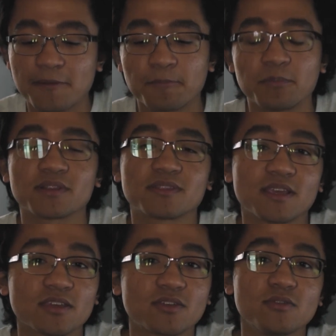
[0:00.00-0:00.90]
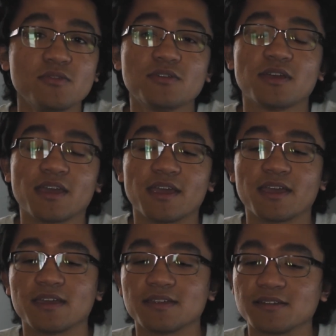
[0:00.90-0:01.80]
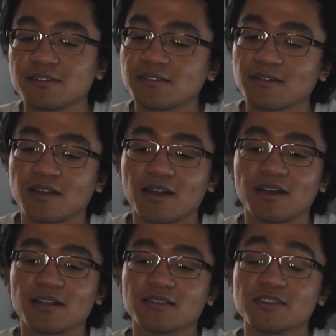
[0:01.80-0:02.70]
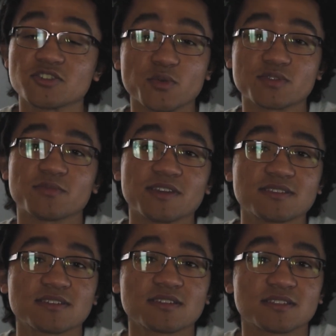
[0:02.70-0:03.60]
but thank you. And this show is amazing.